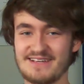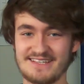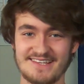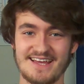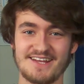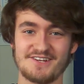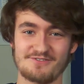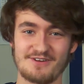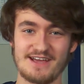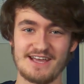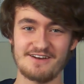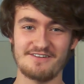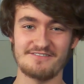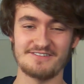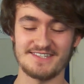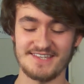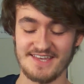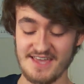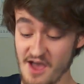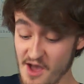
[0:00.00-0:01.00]
exaggerating
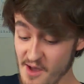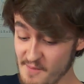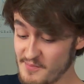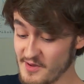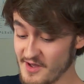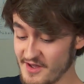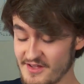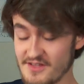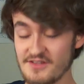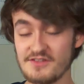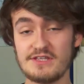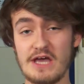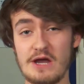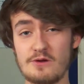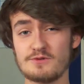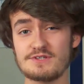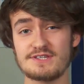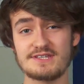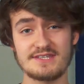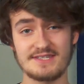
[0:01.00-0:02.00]
obviously, but
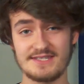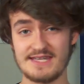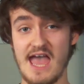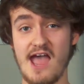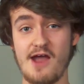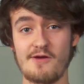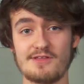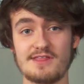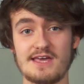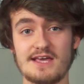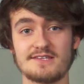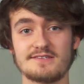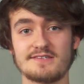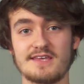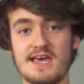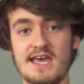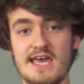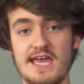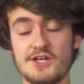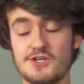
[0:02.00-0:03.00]
don't stare at
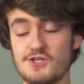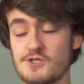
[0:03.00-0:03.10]
this. It